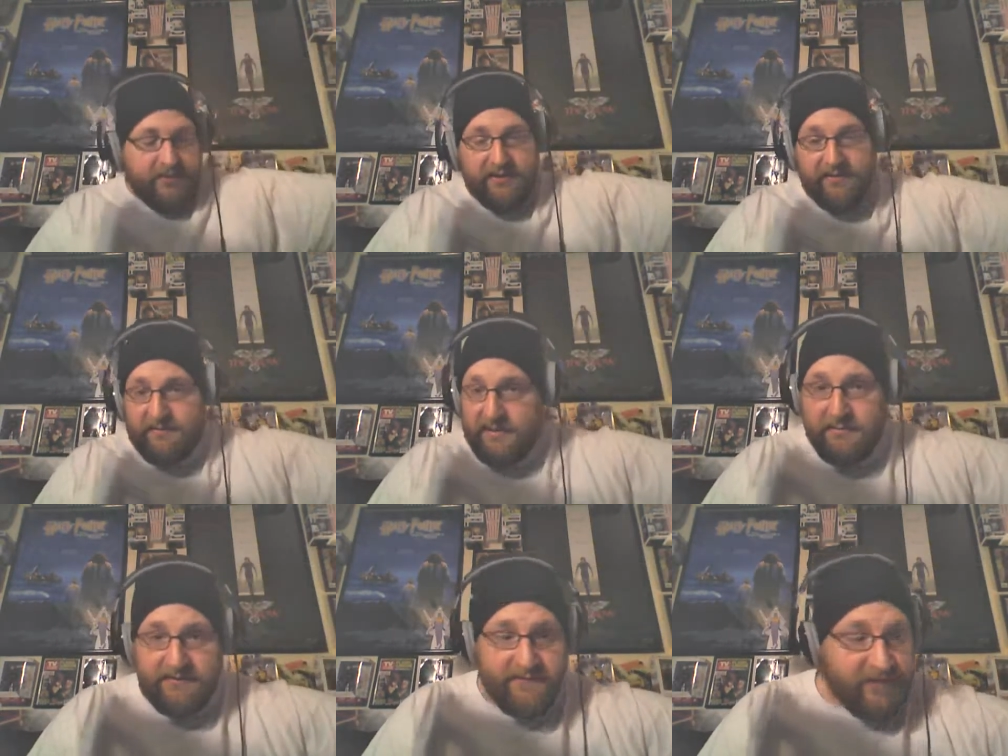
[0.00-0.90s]
But he's
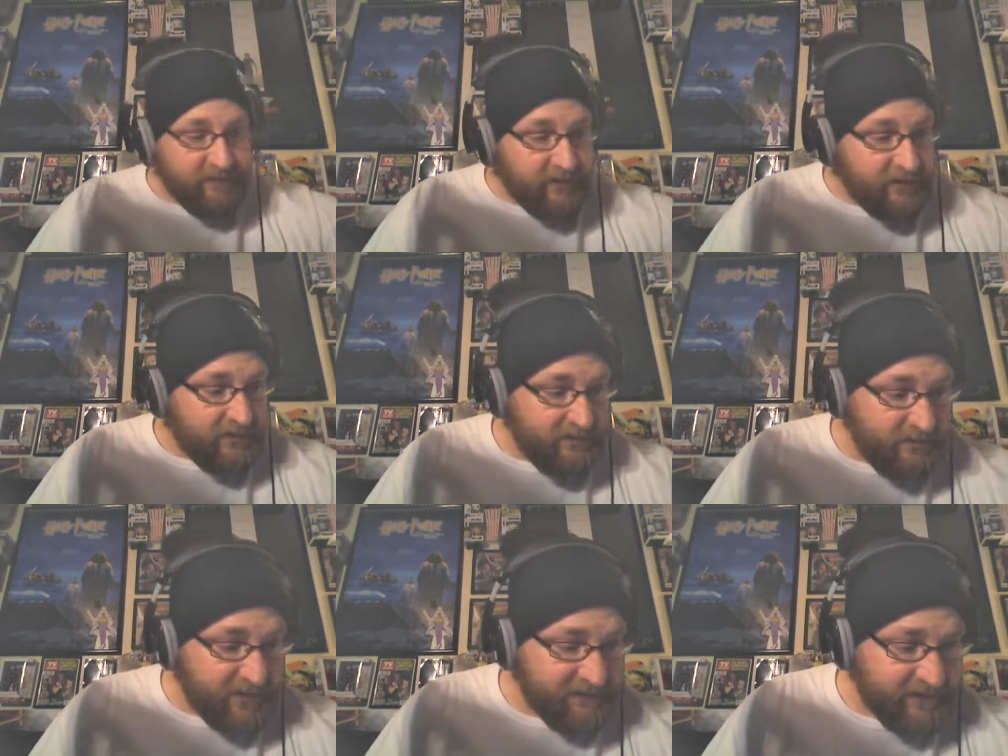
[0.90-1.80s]
not my favorite.
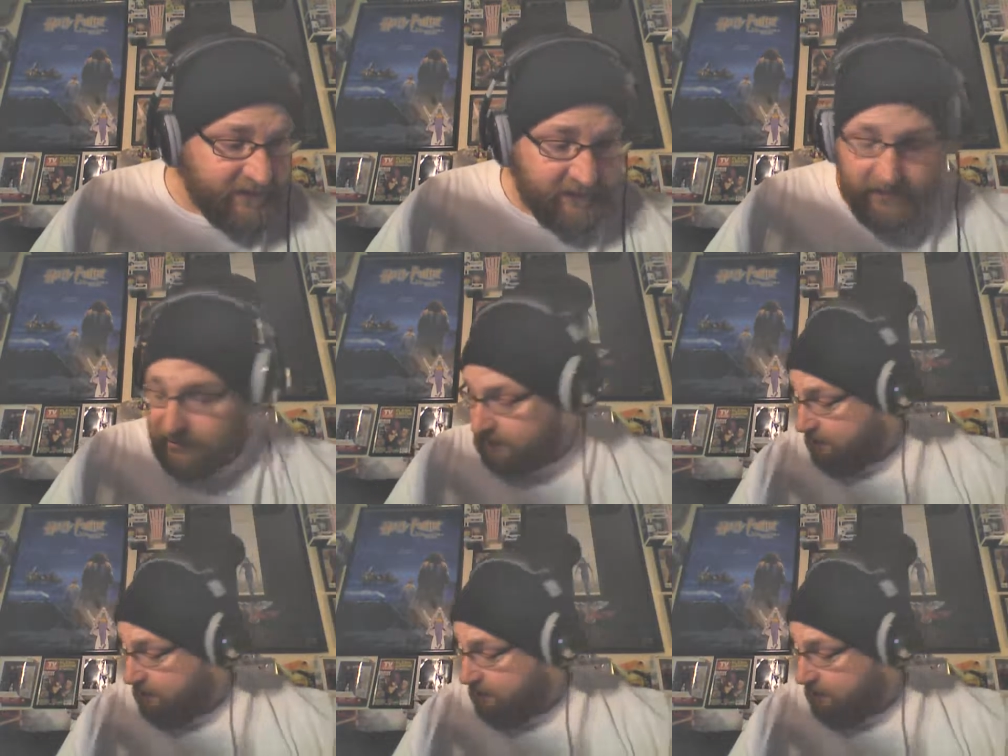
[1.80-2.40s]
My favorite